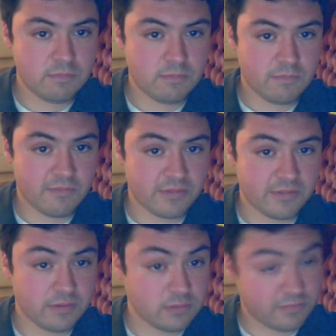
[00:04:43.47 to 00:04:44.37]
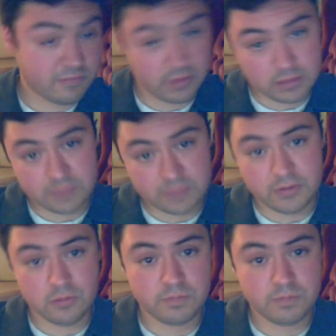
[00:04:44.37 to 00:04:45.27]
For those of
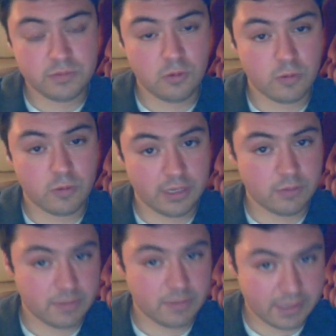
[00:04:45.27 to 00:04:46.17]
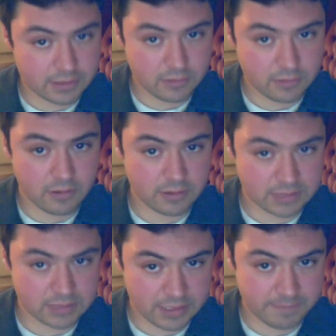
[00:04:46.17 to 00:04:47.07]
you who really want to make it through a hard
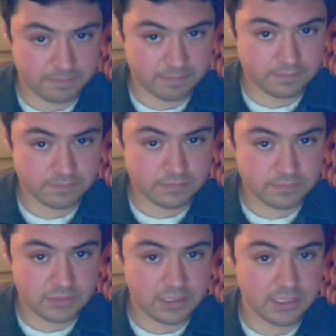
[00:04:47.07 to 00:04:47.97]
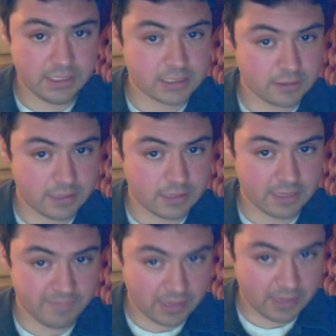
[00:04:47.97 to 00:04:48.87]
time, you need to learn how to
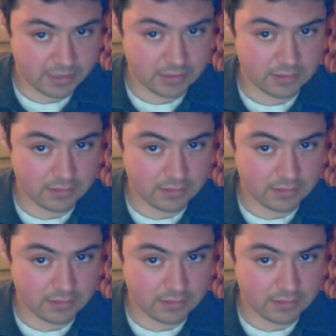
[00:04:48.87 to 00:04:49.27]
find